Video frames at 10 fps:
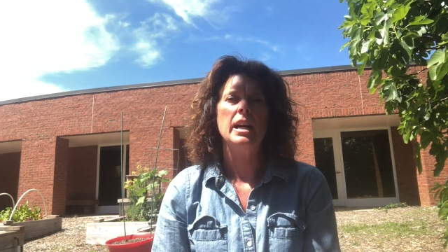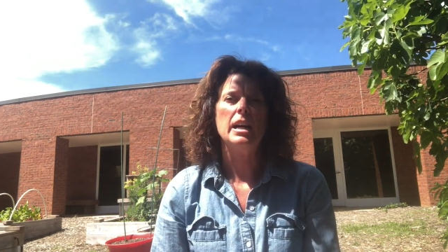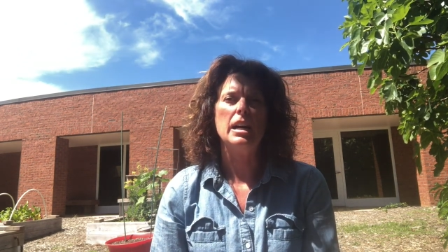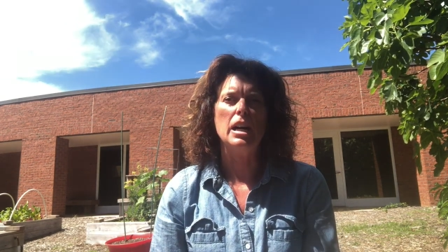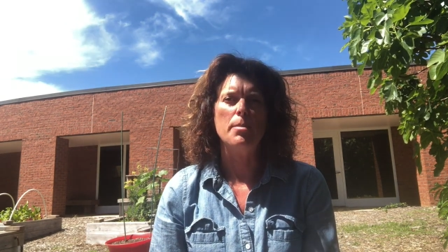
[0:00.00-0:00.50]

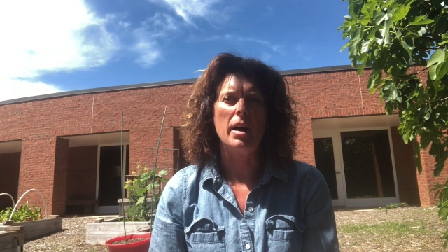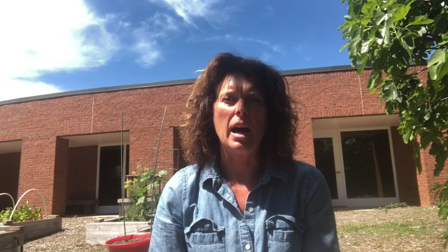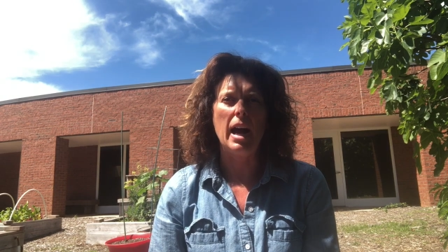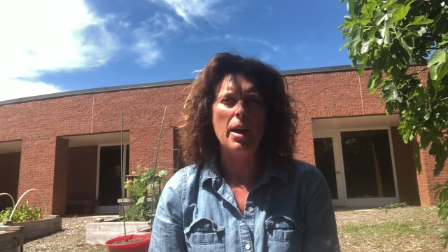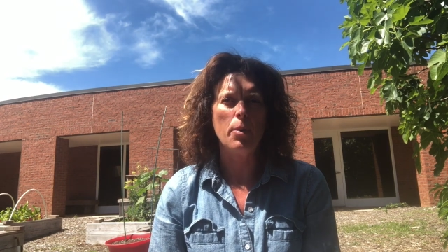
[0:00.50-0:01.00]

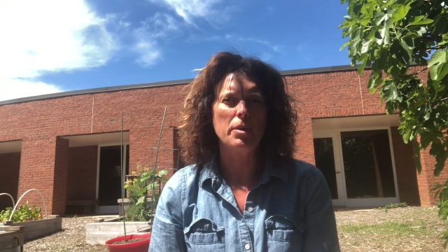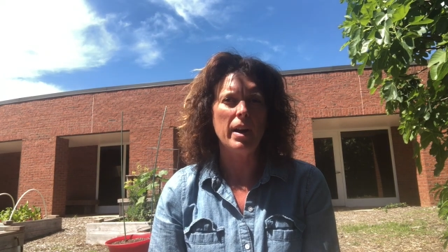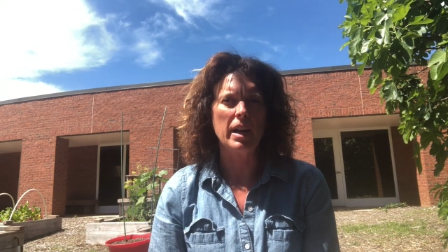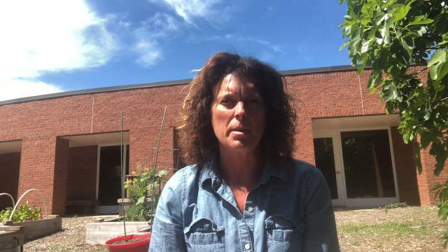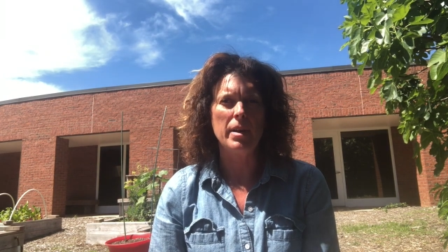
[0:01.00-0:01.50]
I would
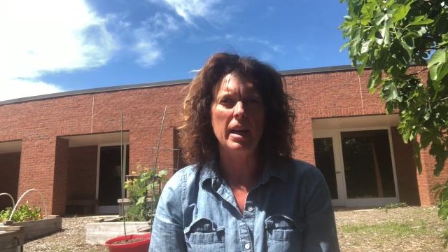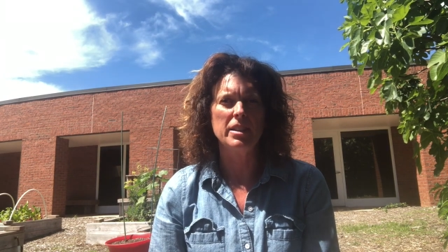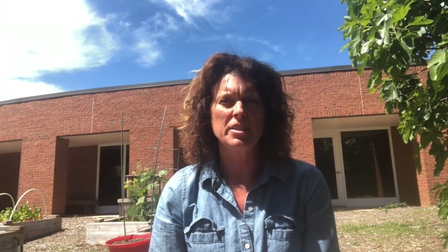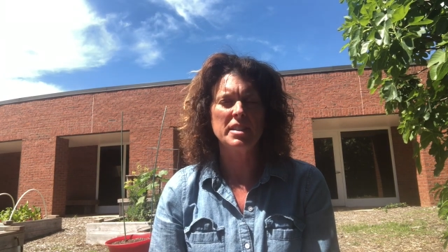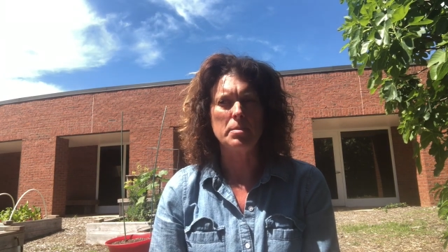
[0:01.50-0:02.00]

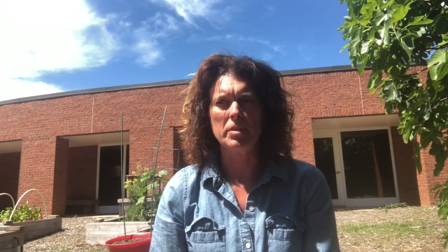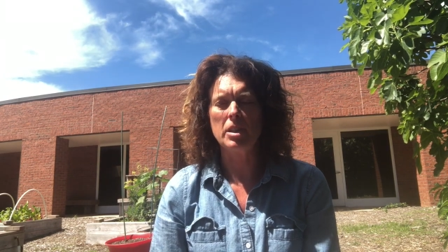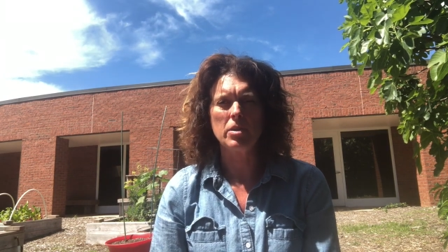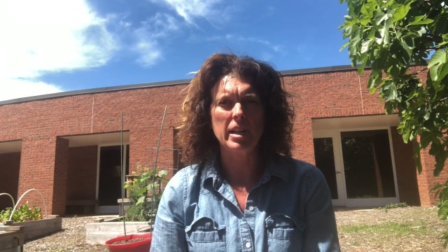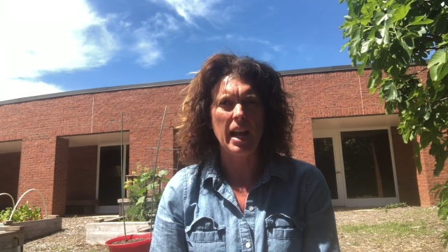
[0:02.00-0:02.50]
recommend simply
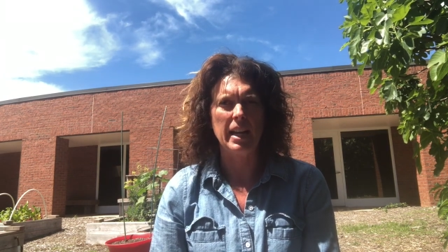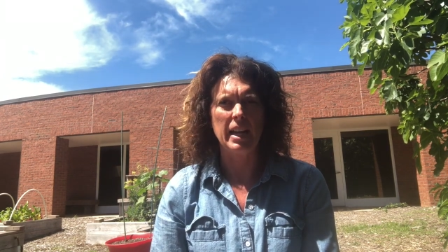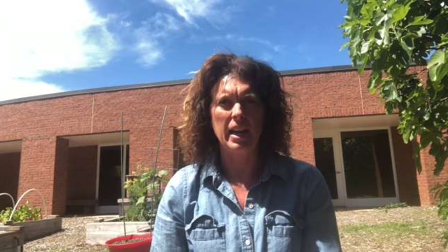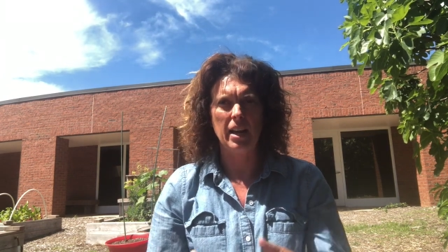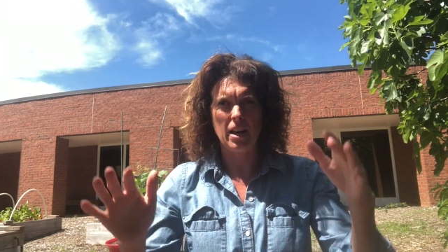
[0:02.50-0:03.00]

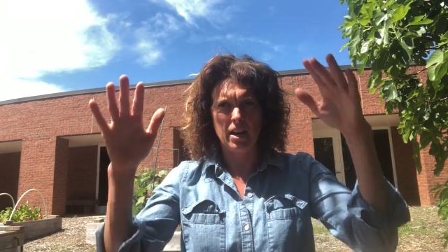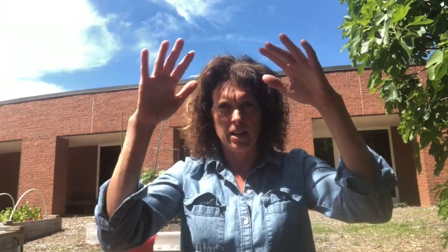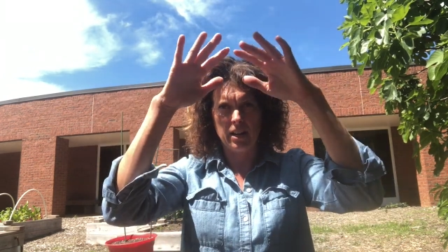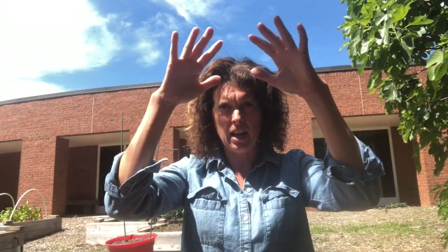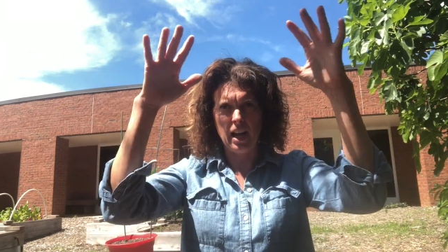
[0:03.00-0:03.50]
creating
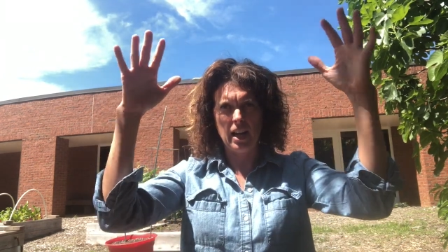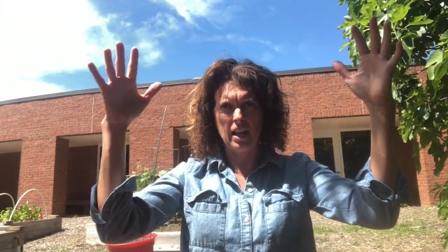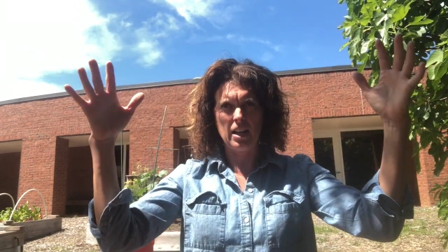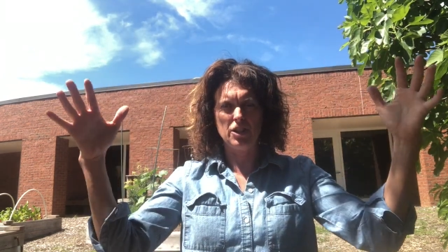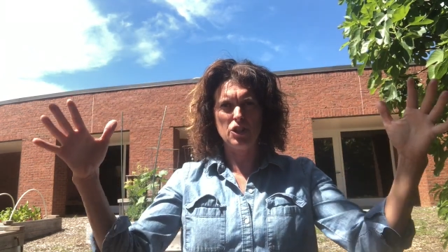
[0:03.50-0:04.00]
a
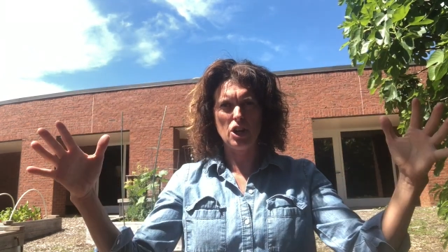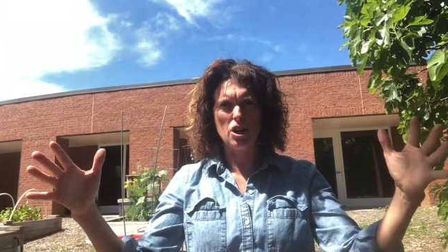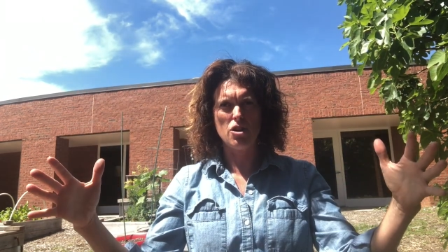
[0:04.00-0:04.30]
cage